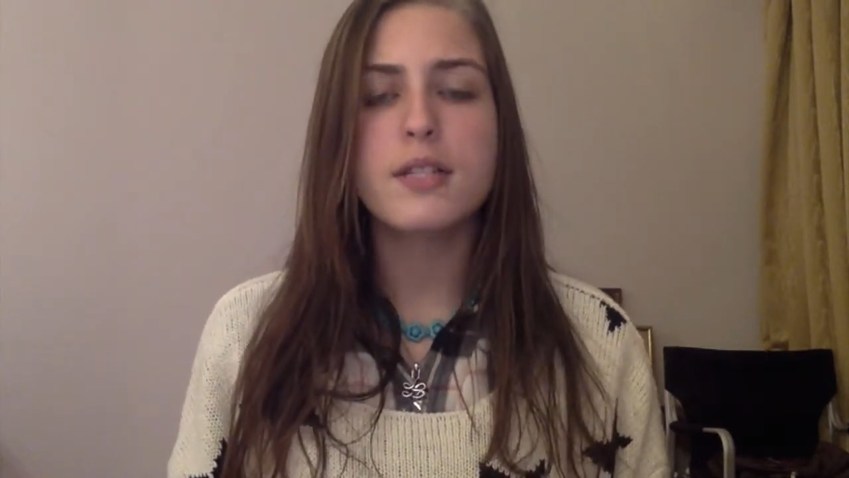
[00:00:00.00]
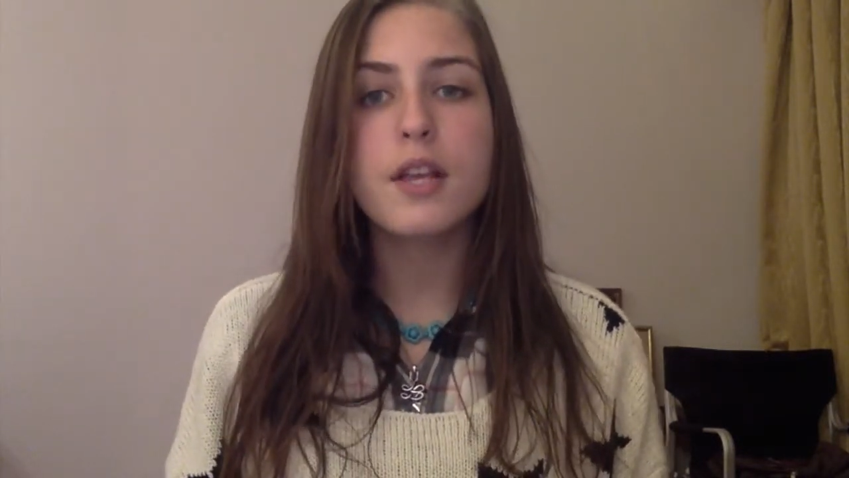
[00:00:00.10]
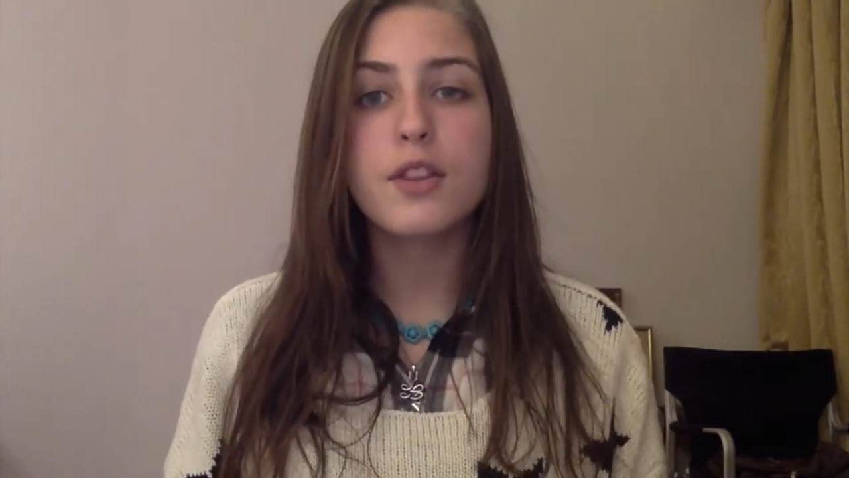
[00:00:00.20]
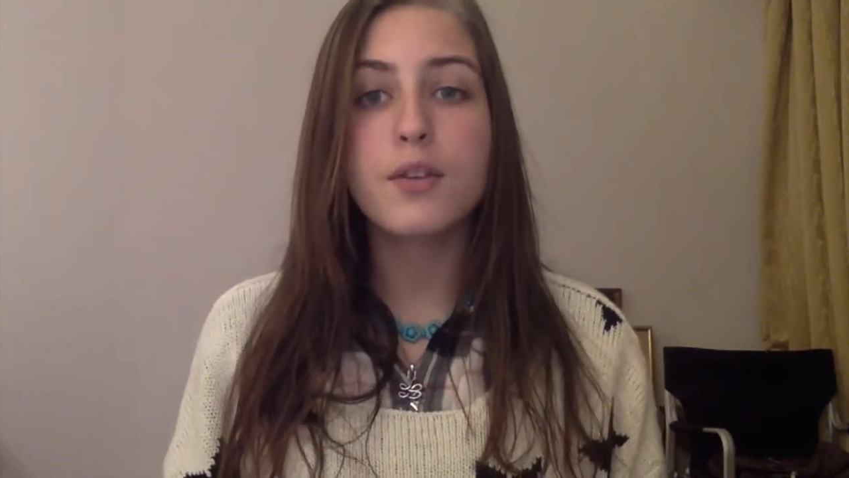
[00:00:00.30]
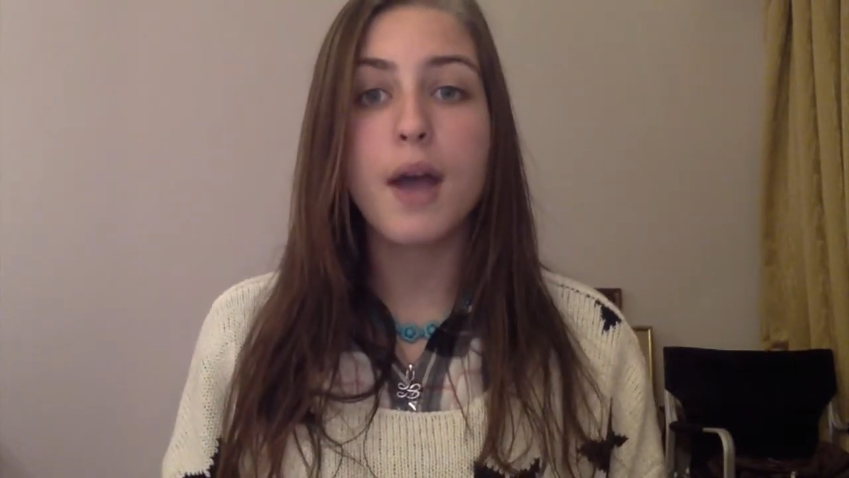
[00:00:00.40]

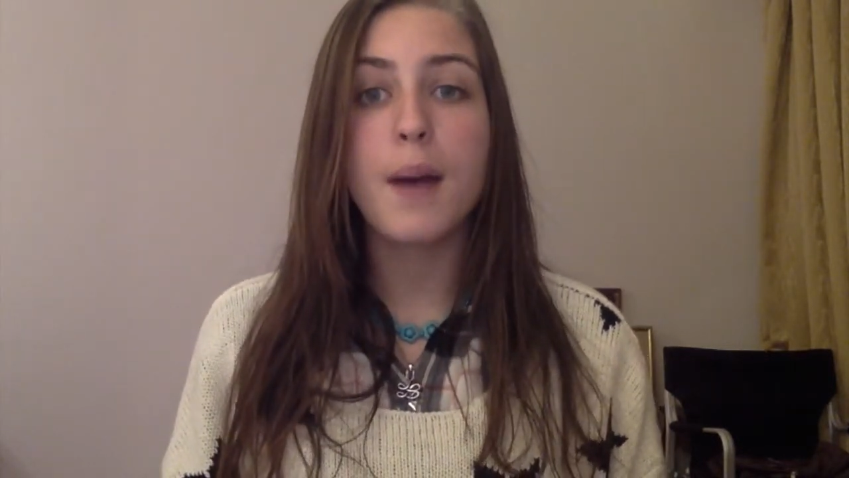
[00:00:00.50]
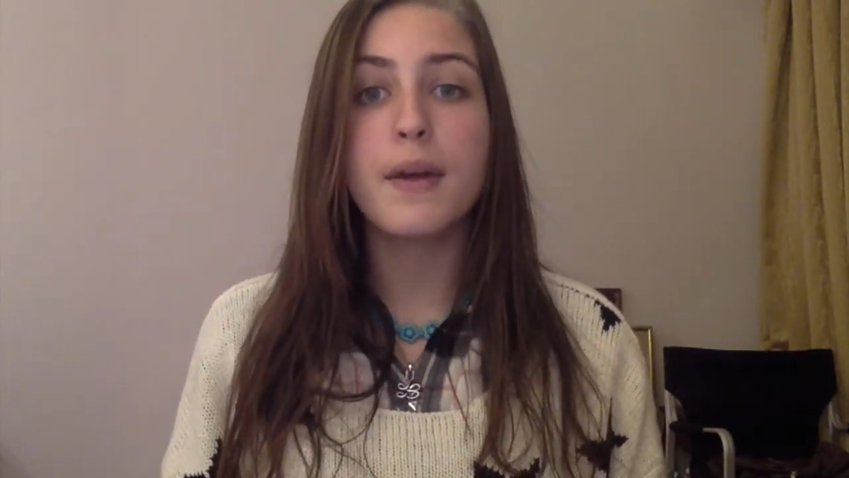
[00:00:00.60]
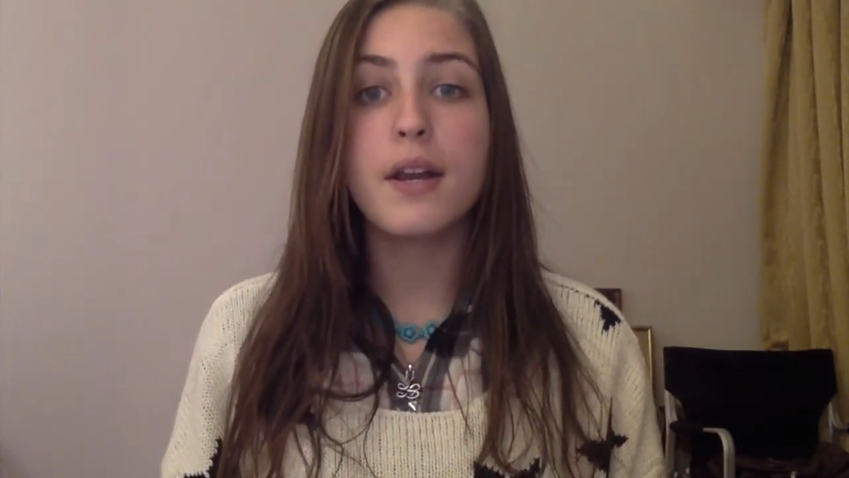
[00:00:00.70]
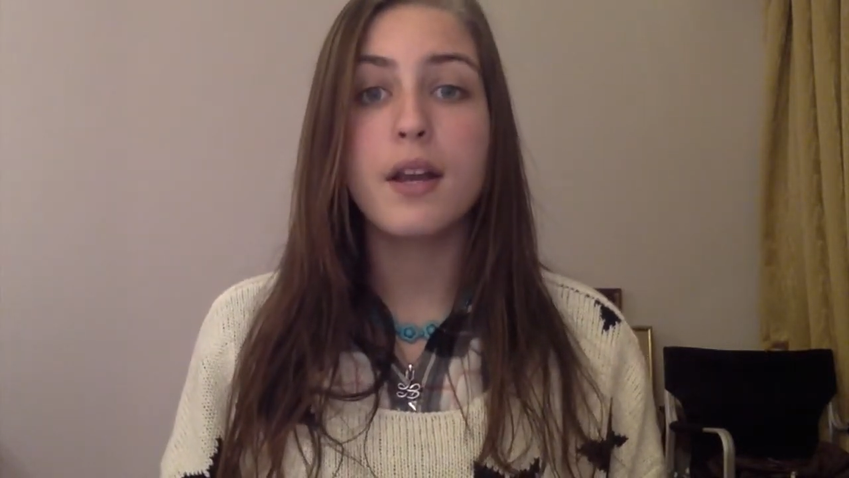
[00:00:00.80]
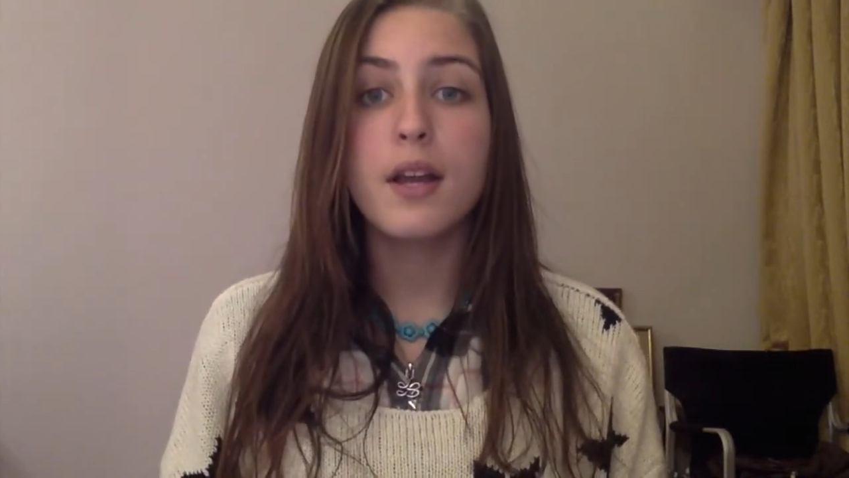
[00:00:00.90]
said the
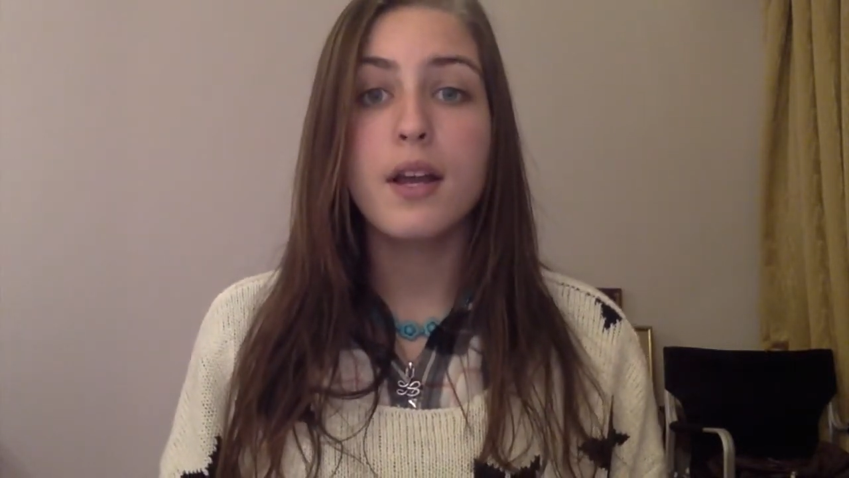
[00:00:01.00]
rabbit,